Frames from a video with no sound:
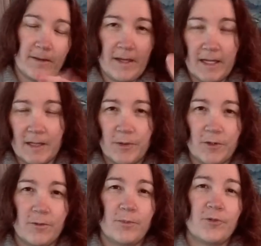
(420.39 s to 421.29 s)
help
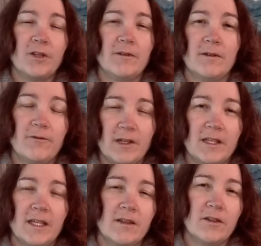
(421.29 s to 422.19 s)
you
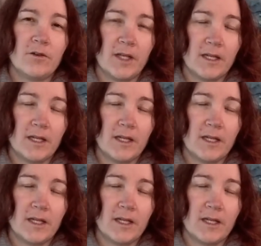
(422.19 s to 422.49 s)
fill in your